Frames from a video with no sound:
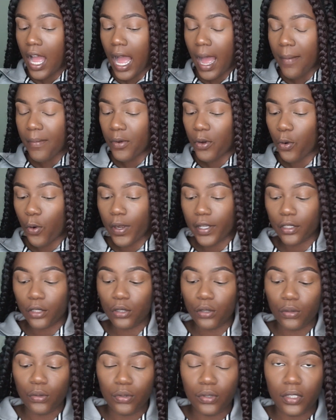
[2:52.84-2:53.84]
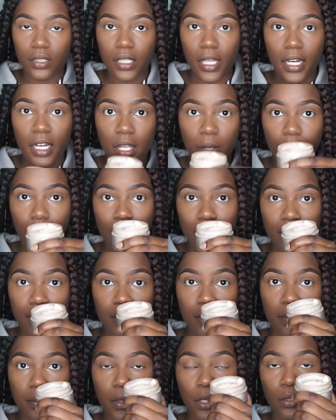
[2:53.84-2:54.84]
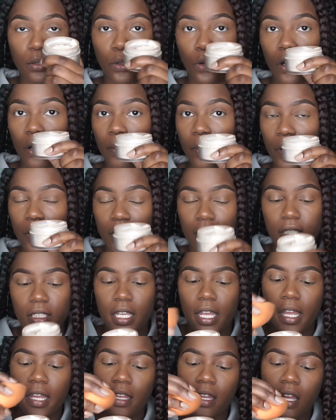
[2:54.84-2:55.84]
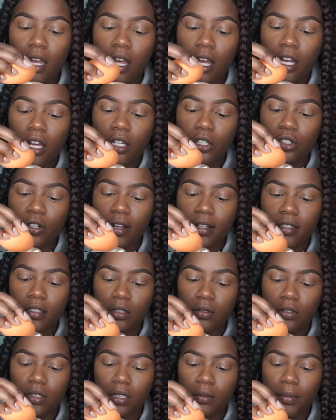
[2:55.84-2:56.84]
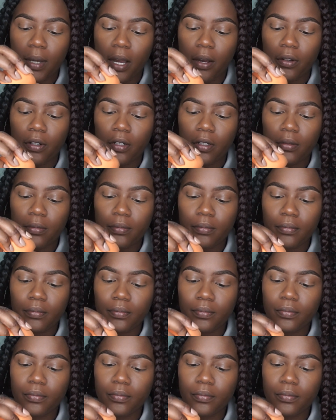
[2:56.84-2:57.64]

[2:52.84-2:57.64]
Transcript: I'm going to set it with some Laura Mercier translucent powder.